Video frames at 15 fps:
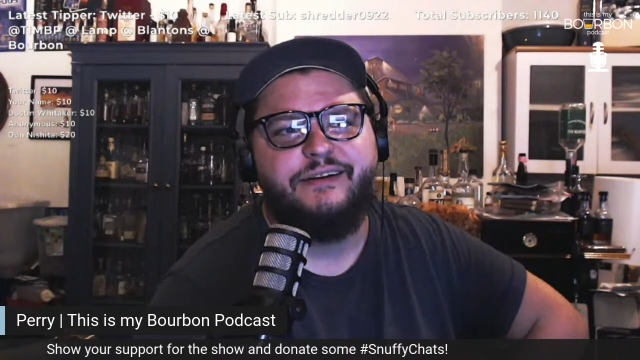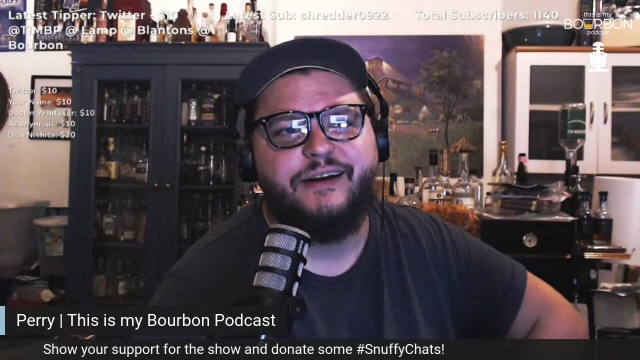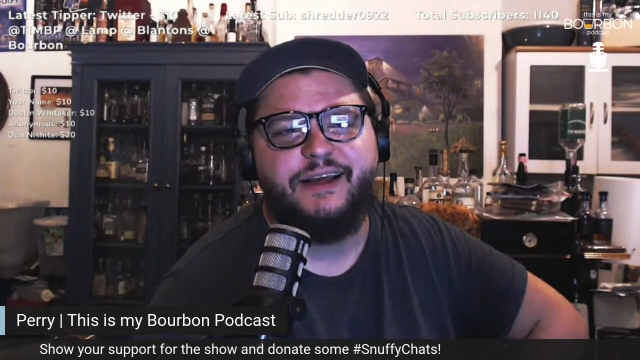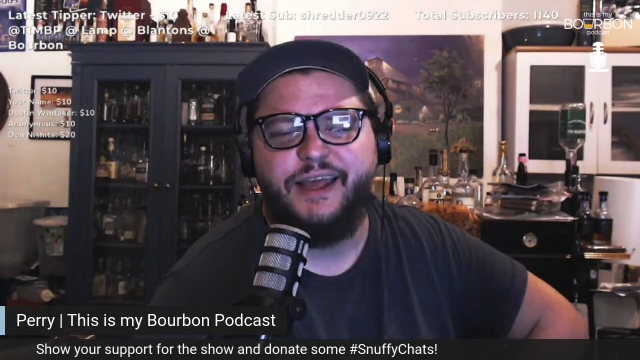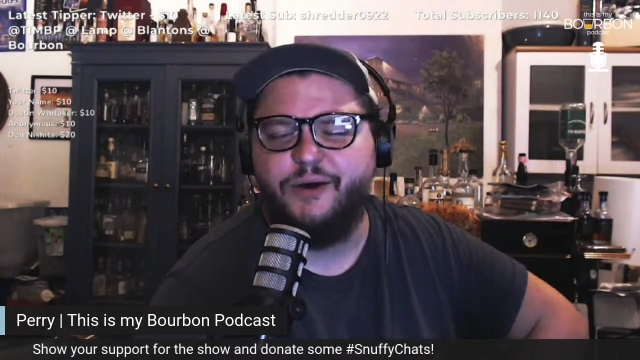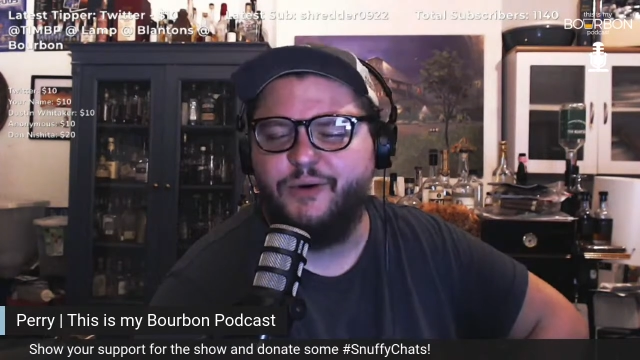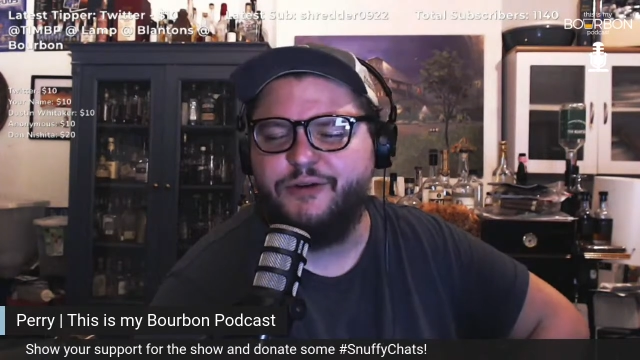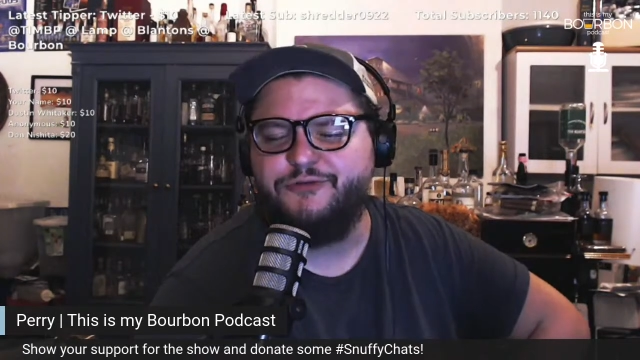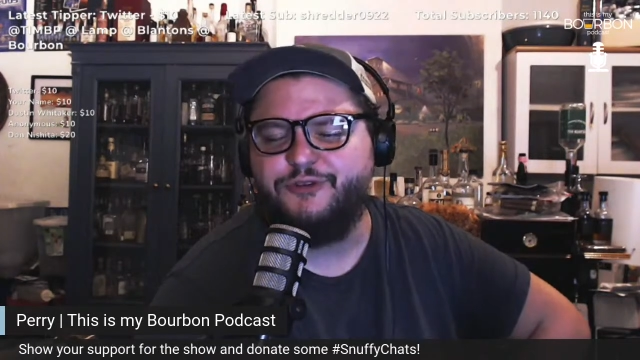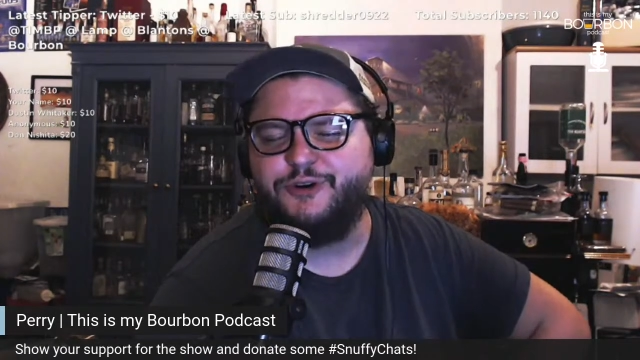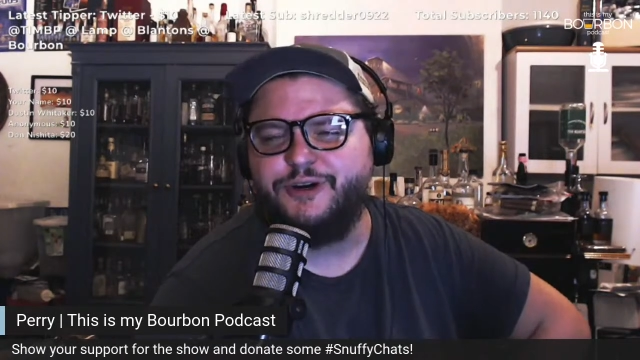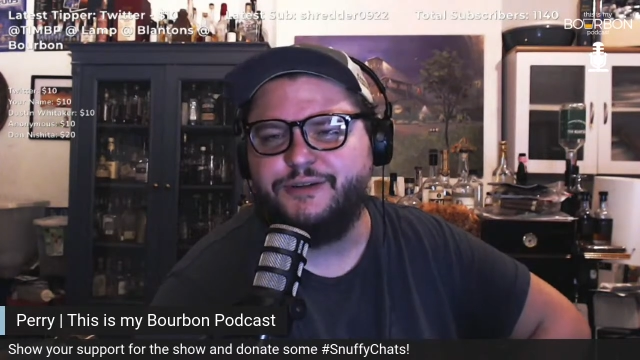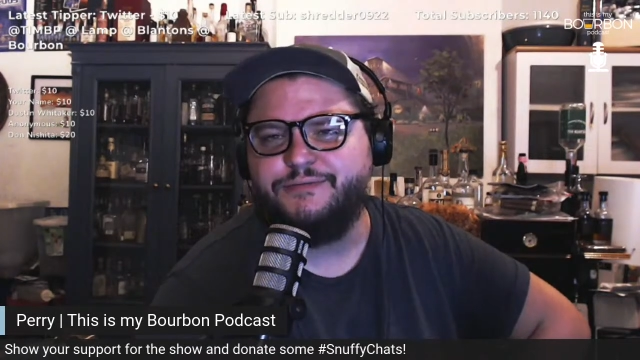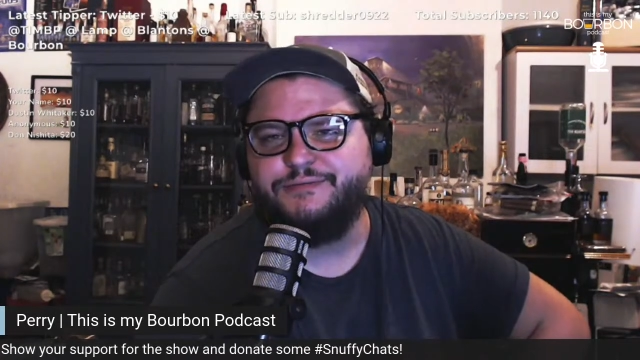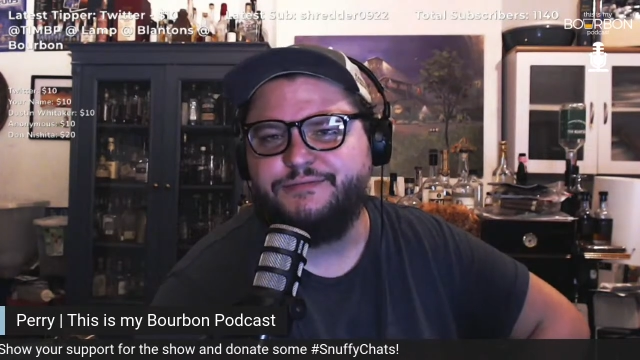I can't wait for
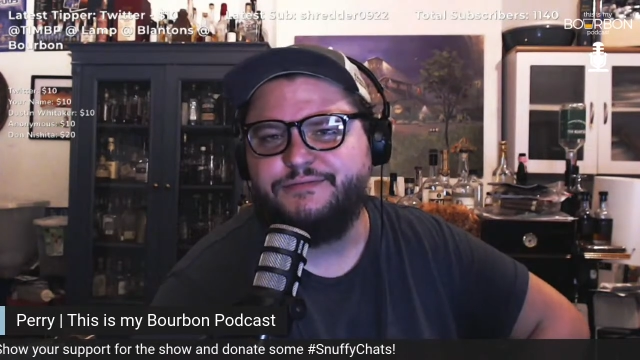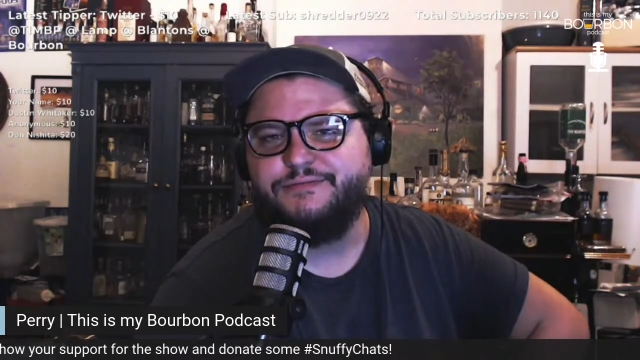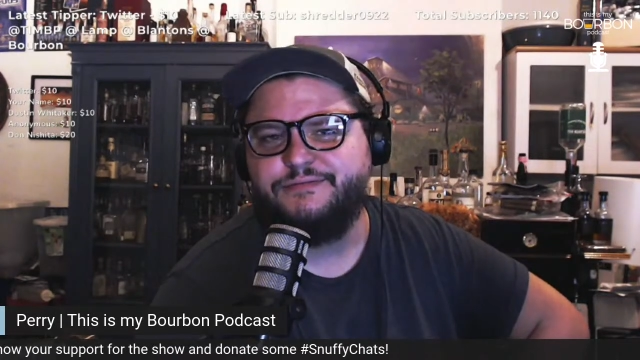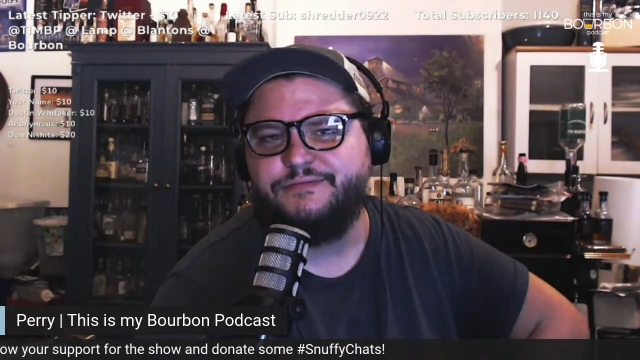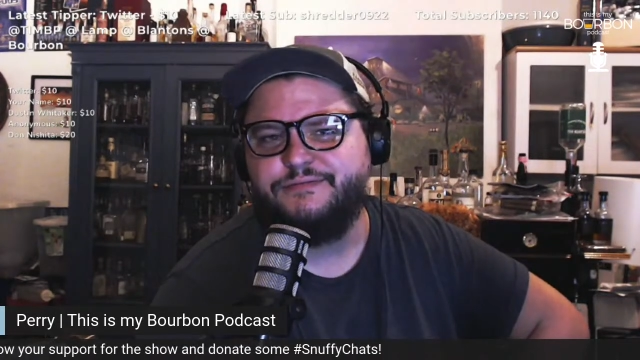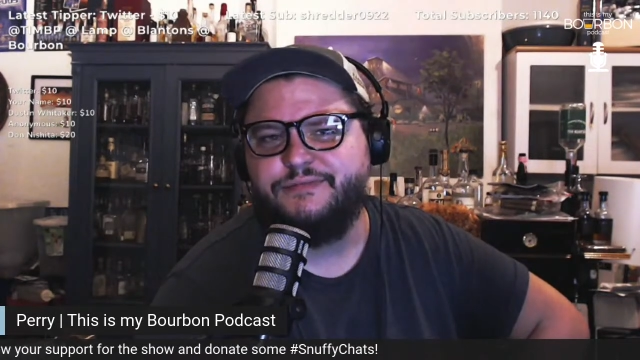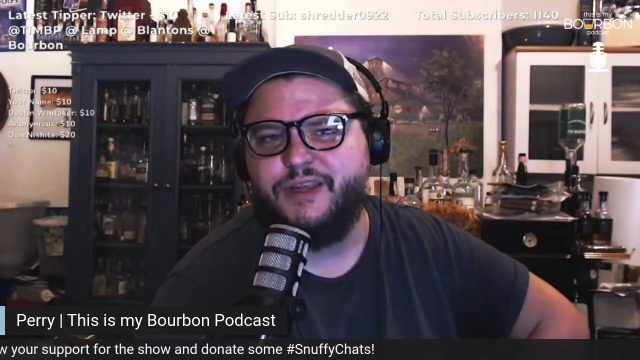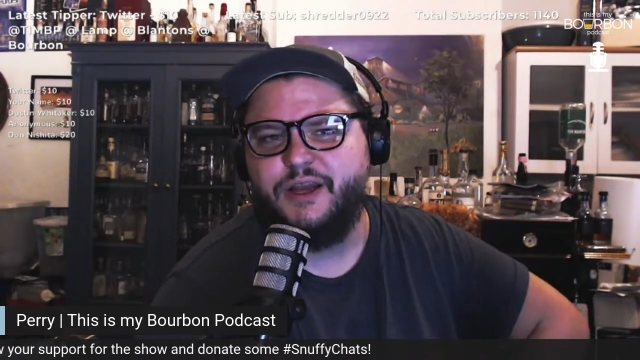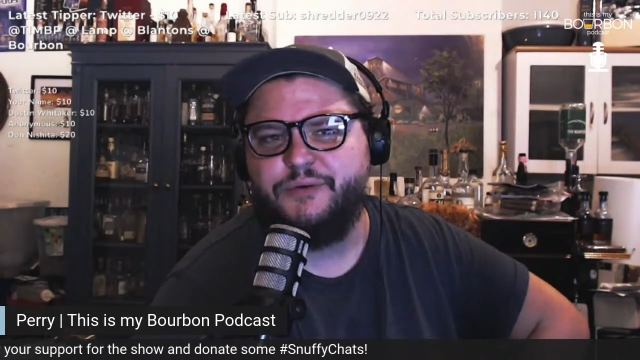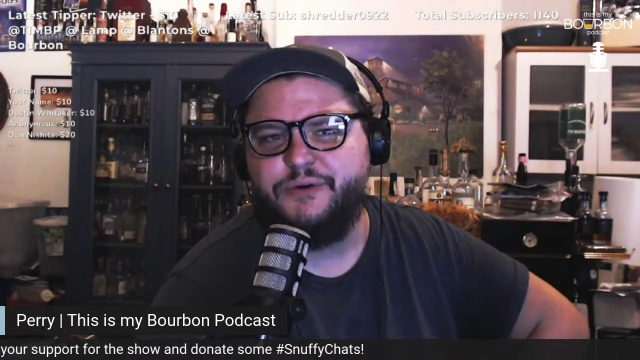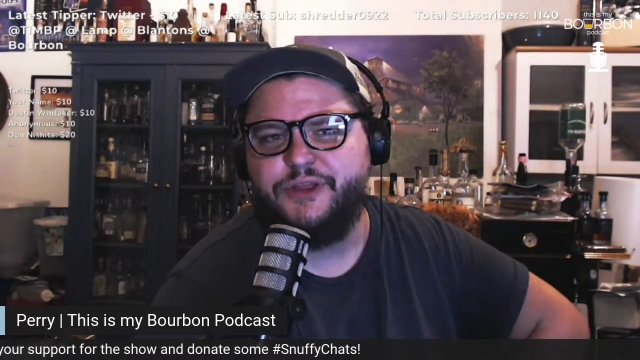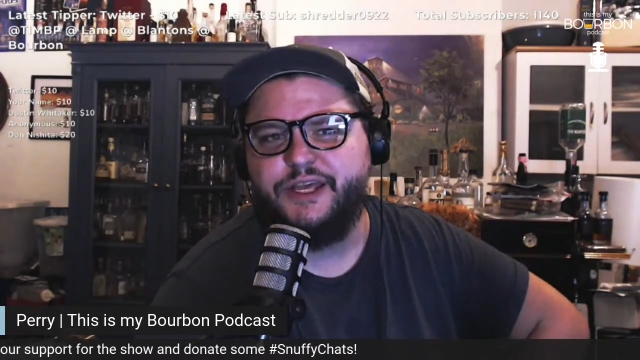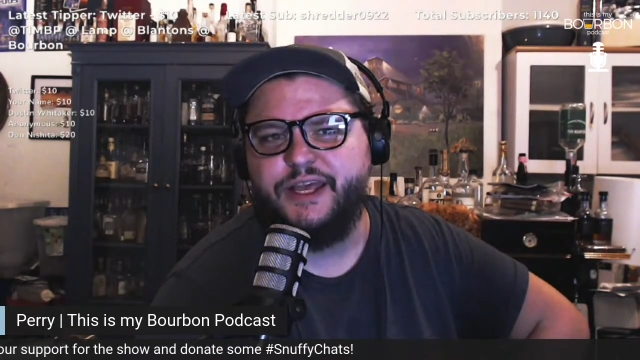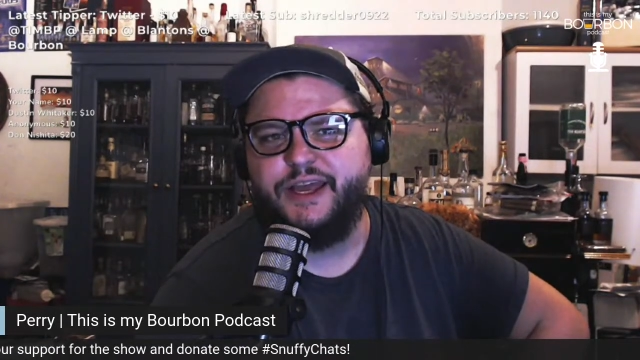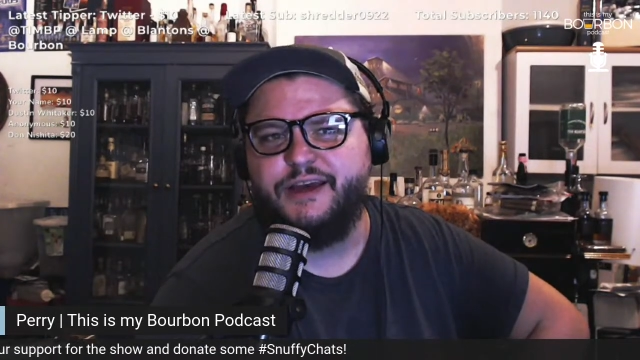it. I
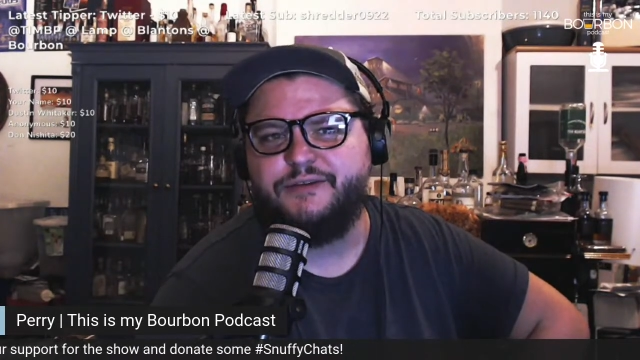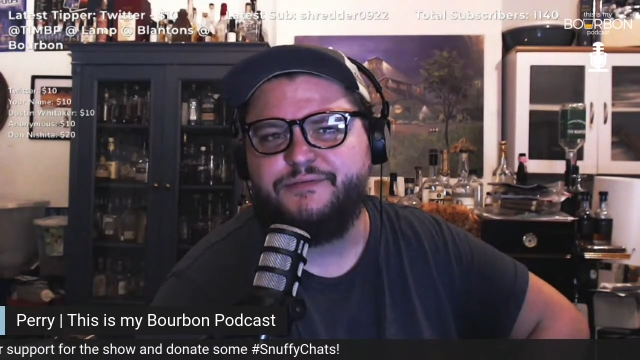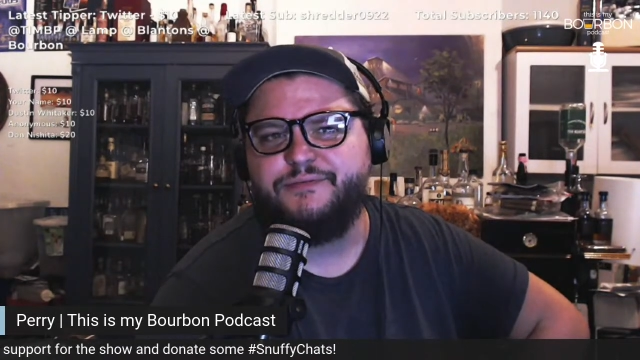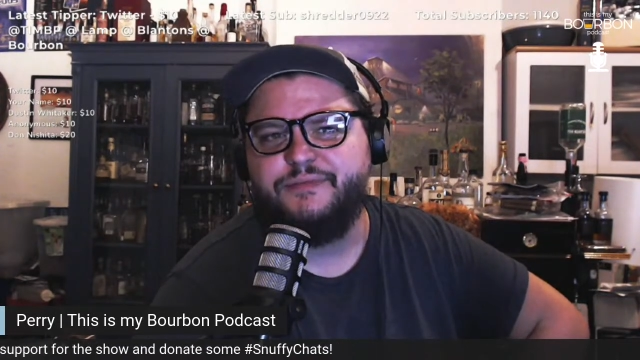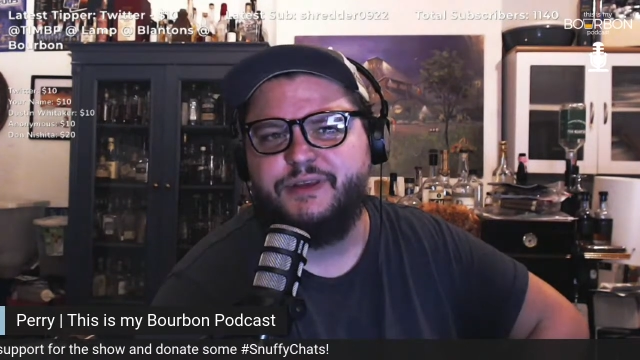really can't.